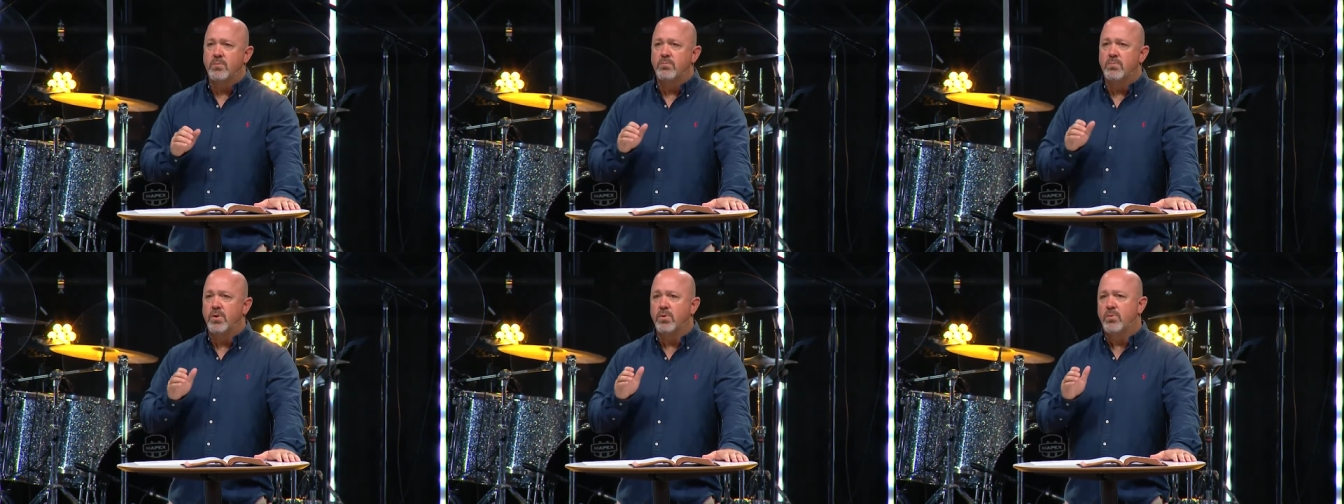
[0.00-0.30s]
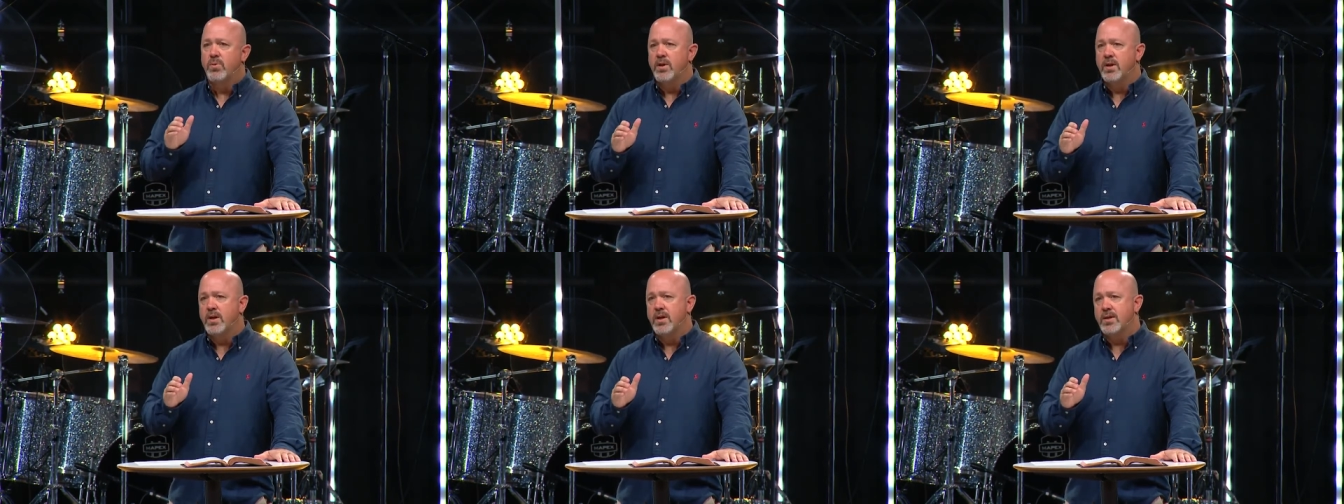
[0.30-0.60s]
but
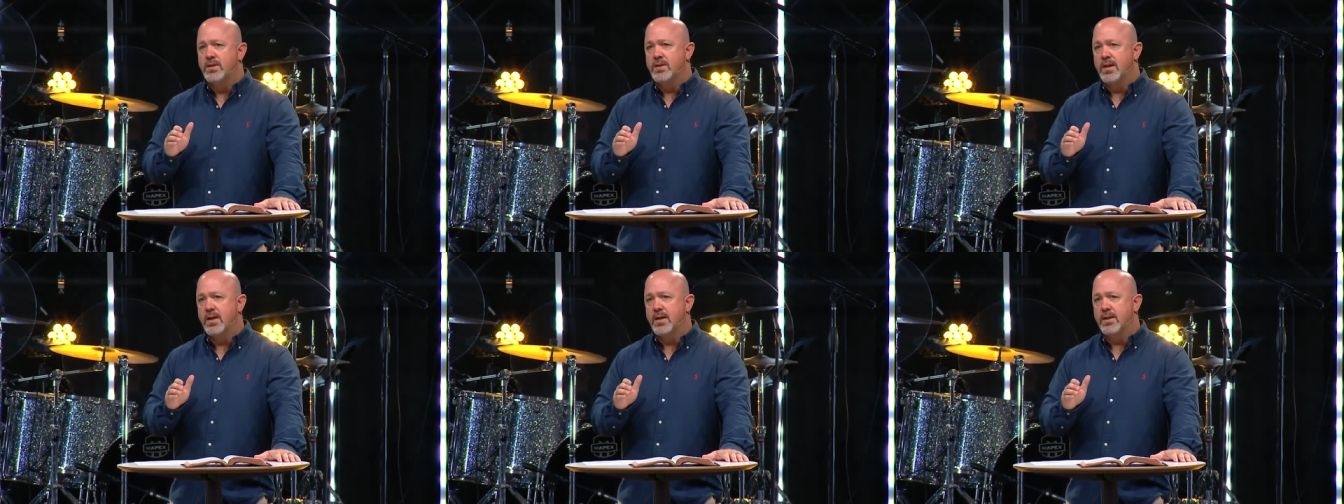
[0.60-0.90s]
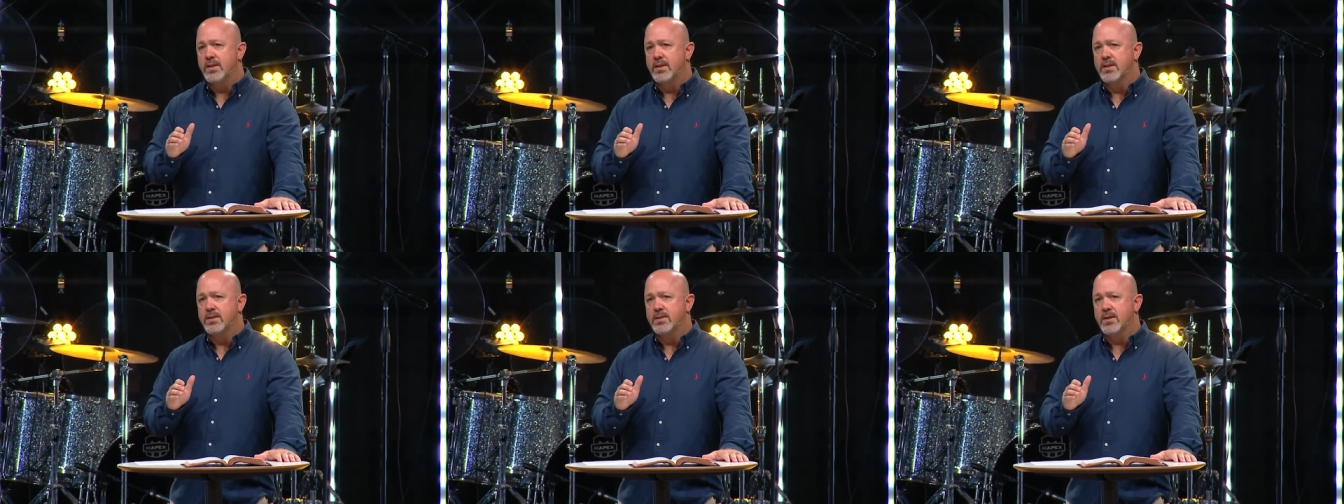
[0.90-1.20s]
when are you
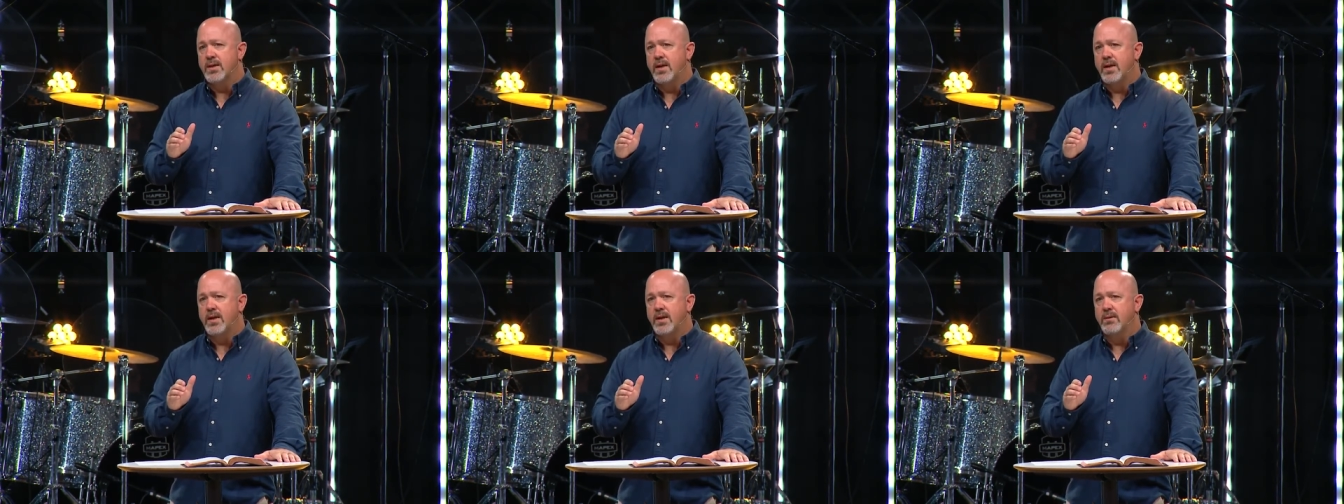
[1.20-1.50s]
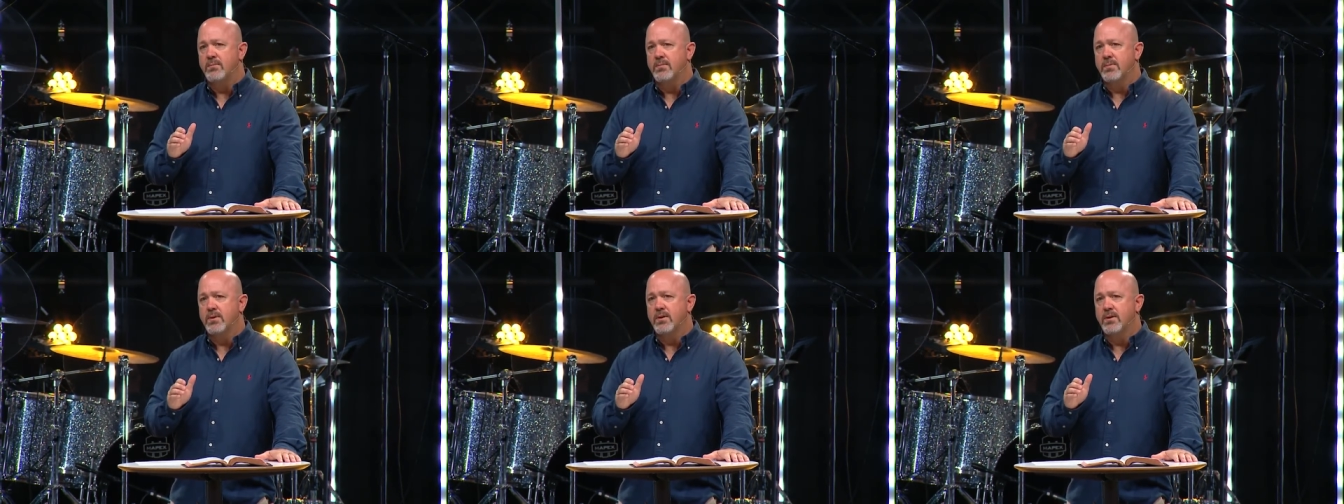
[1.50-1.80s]
taking the
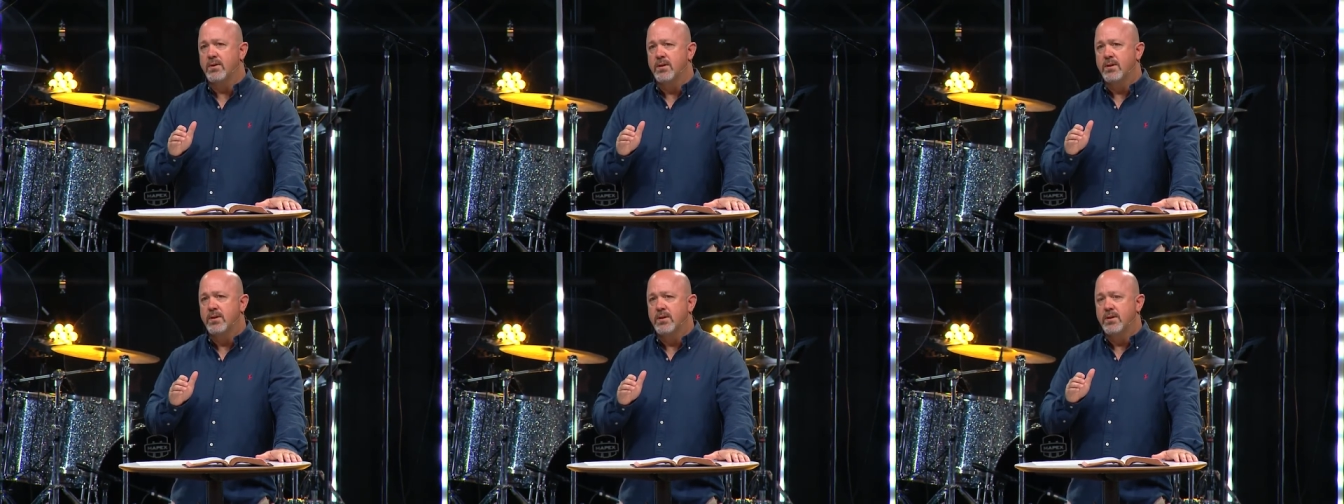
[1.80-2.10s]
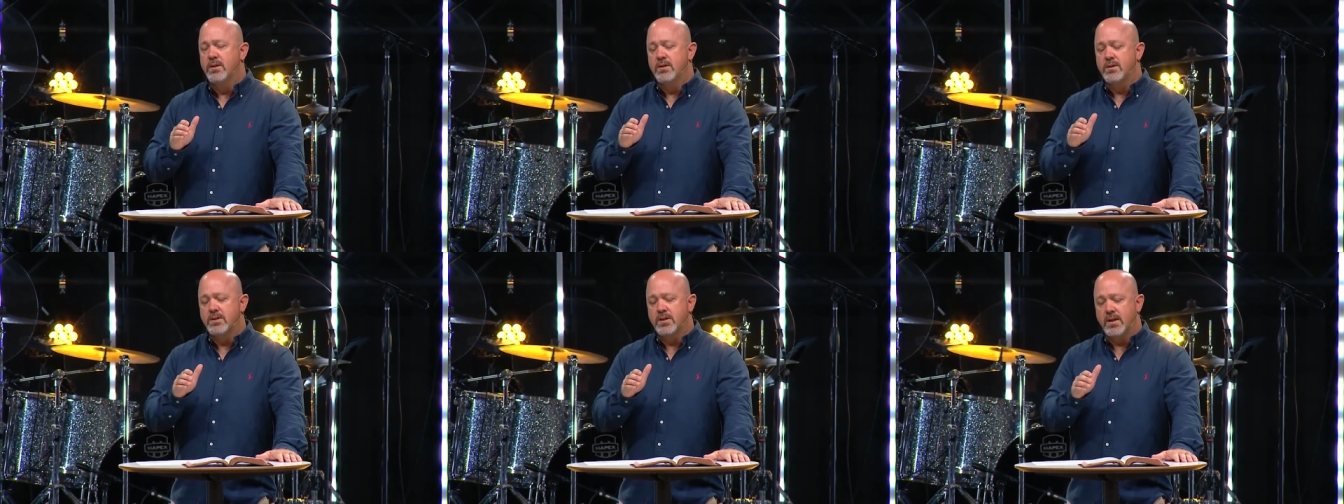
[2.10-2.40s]
time
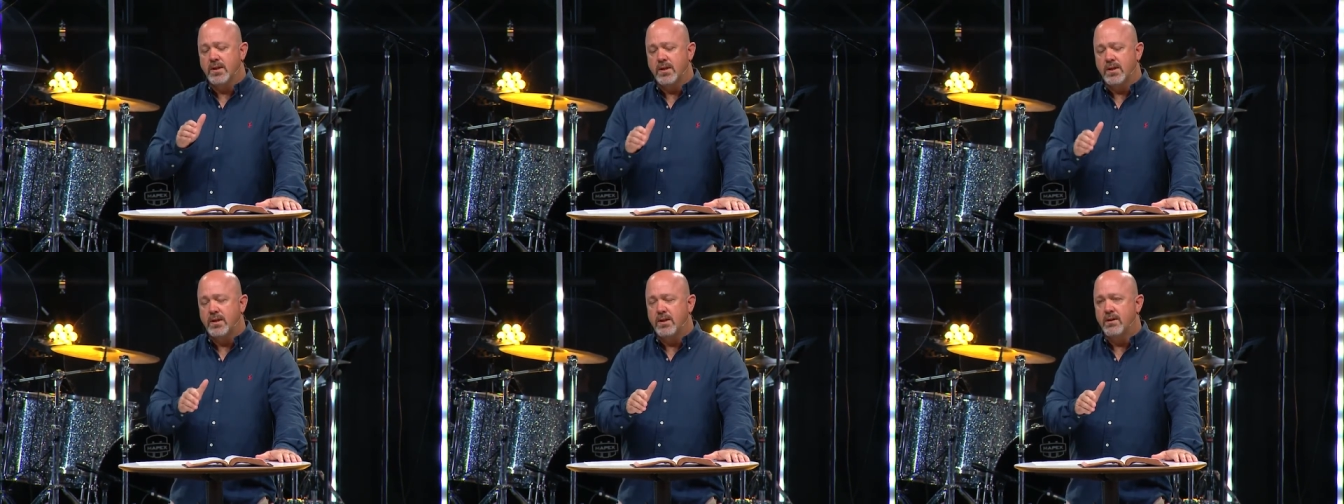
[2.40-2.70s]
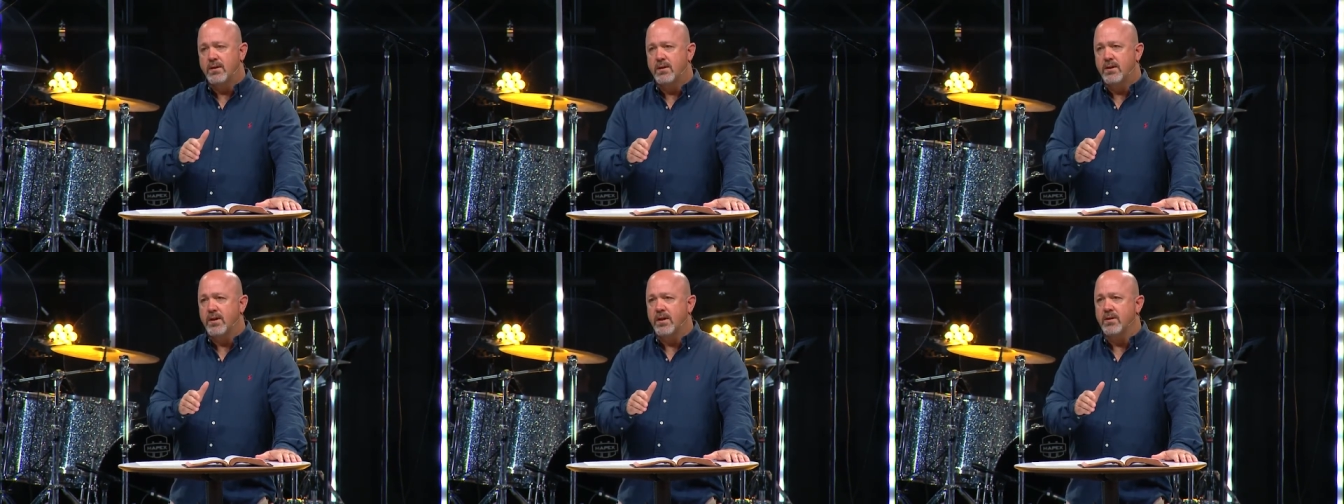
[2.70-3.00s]
to
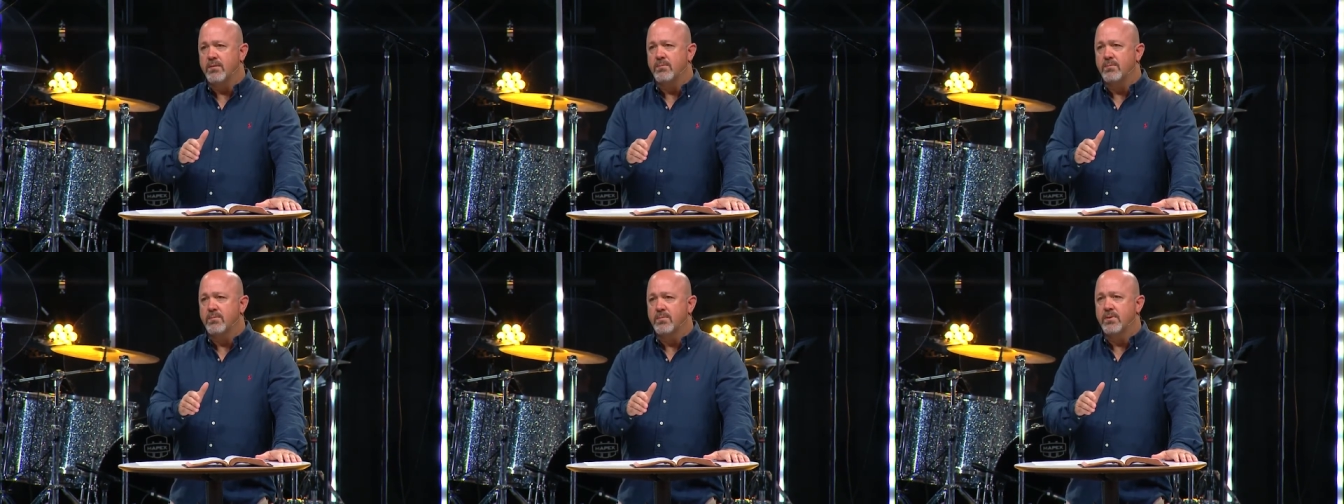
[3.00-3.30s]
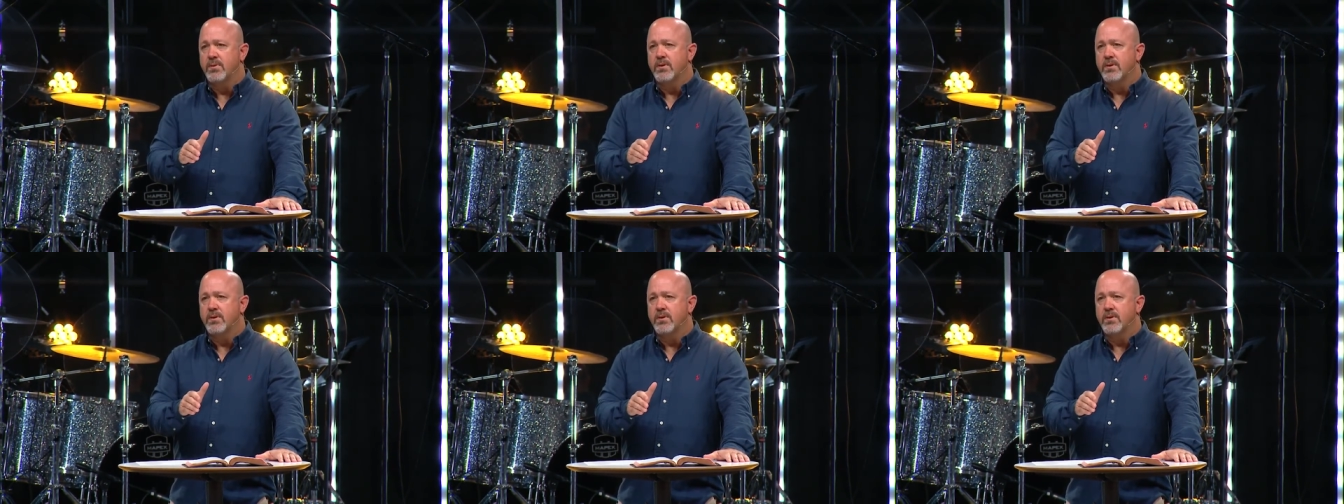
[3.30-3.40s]
hear Him?